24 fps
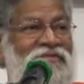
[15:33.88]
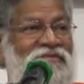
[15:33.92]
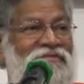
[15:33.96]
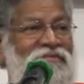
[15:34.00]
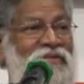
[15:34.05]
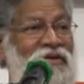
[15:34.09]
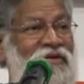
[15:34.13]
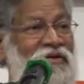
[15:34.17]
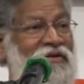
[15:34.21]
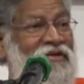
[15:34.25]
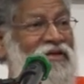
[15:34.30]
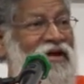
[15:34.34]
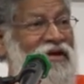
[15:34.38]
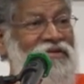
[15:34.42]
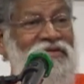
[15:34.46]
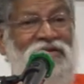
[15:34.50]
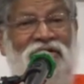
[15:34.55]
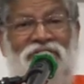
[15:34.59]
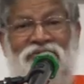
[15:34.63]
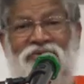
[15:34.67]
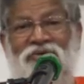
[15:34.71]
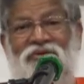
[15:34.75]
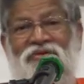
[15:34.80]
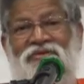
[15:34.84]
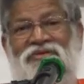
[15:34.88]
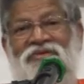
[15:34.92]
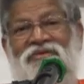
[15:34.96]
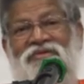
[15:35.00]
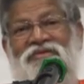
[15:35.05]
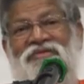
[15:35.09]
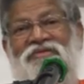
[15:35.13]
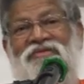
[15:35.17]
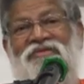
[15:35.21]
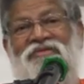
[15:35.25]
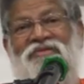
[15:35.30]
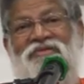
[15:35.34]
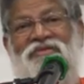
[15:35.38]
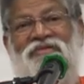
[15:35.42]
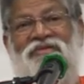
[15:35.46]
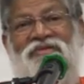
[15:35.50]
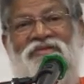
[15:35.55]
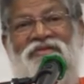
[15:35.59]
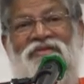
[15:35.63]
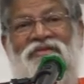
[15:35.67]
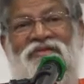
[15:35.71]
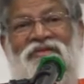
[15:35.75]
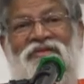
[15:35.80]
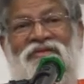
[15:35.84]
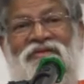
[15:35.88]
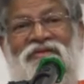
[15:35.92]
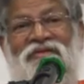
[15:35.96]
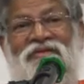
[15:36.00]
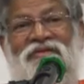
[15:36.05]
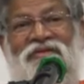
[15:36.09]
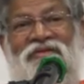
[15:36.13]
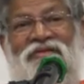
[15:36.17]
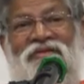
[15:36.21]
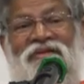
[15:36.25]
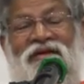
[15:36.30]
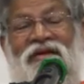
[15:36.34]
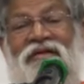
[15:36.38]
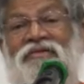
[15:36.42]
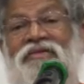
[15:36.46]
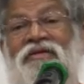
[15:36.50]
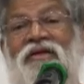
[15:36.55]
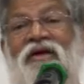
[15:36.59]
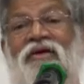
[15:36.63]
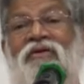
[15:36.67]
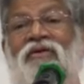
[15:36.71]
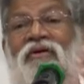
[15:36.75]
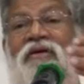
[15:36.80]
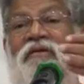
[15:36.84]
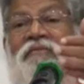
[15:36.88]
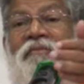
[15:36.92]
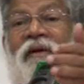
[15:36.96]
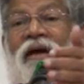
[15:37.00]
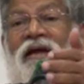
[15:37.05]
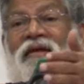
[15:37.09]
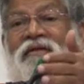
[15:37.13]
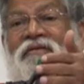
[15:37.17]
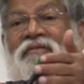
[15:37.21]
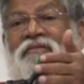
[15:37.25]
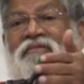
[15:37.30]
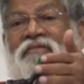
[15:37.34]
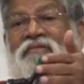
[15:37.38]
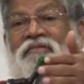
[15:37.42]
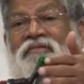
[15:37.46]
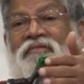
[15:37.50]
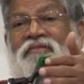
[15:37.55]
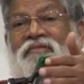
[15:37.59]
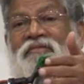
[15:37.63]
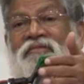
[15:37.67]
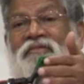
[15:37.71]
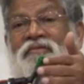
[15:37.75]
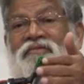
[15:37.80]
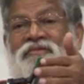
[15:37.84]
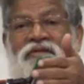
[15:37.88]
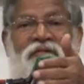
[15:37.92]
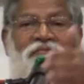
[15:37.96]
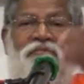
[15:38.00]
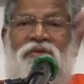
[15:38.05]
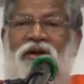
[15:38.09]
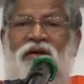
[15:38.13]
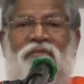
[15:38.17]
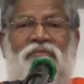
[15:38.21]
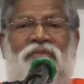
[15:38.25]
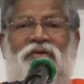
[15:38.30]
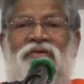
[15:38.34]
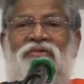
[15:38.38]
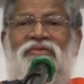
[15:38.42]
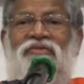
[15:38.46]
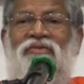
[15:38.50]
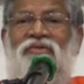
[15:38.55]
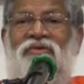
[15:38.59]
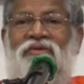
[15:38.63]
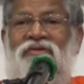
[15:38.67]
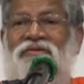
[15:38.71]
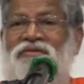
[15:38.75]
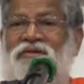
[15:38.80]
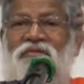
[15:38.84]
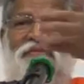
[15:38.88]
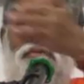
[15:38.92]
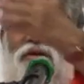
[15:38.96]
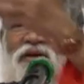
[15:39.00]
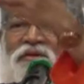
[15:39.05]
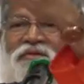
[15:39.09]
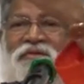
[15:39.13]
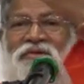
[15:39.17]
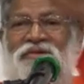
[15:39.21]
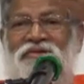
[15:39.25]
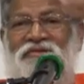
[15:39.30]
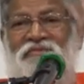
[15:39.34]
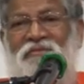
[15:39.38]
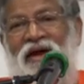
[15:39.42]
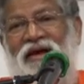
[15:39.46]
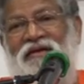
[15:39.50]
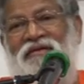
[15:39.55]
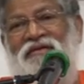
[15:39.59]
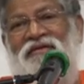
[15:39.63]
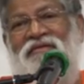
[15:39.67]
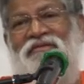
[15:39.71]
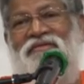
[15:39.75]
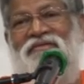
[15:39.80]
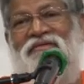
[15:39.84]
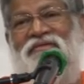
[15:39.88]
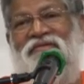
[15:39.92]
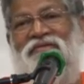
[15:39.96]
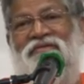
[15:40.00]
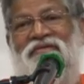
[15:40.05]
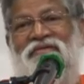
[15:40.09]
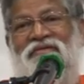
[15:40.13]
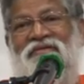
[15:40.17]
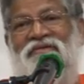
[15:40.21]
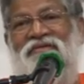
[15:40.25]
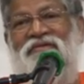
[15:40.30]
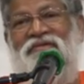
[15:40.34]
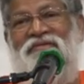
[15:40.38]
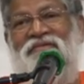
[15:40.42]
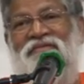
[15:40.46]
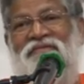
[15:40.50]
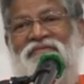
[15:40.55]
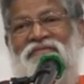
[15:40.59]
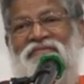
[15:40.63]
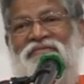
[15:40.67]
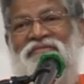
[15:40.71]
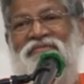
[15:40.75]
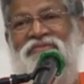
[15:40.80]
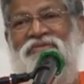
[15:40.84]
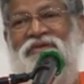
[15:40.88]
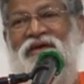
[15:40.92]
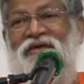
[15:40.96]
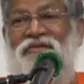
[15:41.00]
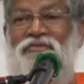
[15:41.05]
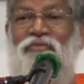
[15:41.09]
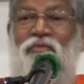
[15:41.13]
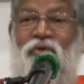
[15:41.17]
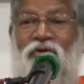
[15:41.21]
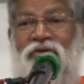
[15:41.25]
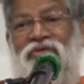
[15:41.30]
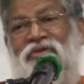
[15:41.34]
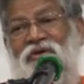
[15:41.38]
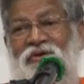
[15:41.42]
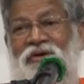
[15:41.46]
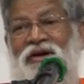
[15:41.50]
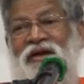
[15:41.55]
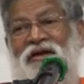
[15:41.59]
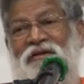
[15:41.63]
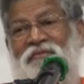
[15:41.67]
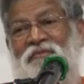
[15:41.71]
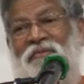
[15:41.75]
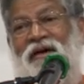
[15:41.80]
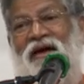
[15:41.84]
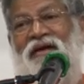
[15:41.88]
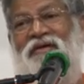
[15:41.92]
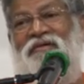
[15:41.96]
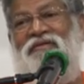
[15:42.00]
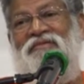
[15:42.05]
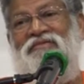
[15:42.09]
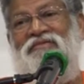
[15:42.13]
Because that is the truth. Is he a good man? Sometimes he is good, sometimes he is bad. He is both good and bad.